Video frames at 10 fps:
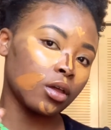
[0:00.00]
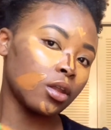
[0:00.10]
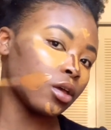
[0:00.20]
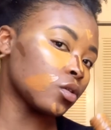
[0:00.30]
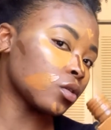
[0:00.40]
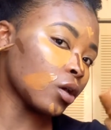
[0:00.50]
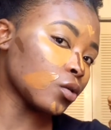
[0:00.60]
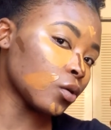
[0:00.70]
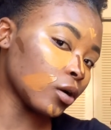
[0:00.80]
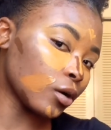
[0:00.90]
and I
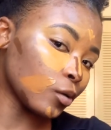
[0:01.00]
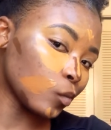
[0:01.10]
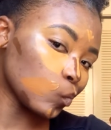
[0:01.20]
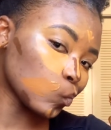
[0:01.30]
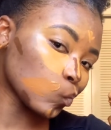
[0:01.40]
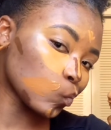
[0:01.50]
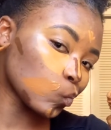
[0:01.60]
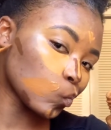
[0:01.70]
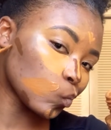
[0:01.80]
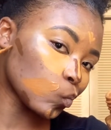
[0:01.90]
draw out,
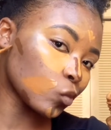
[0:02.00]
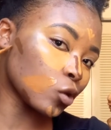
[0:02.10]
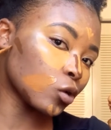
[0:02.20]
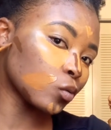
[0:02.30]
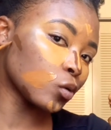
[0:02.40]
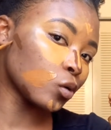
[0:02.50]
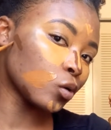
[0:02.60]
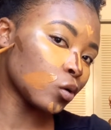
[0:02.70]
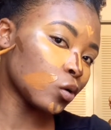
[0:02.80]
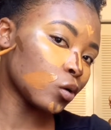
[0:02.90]

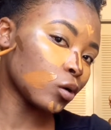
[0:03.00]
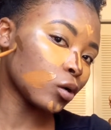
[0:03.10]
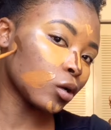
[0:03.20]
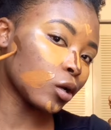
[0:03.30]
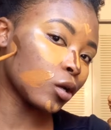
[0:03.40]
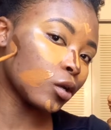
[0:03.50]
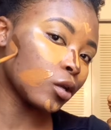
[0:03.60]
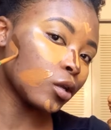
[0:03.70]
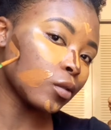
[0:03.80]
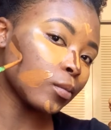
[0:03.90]
a line
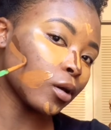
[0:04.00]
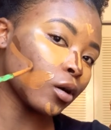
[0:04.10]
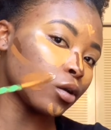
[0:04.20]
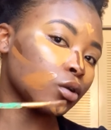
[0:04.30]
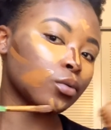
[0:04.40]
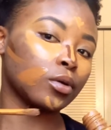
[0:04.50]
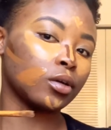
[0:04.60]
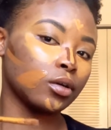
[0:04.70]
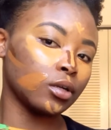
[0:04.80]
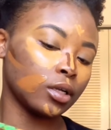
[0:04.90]
underneath my contour
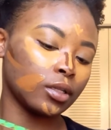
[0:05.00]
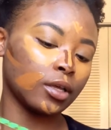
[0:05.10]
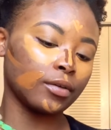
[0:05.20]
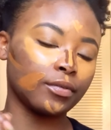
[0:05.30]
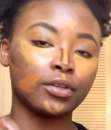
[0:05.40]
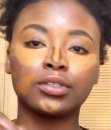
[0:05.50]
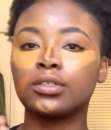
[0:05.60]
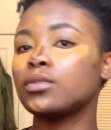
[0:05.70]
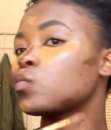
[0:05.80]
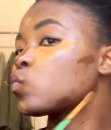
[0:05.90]
like that first.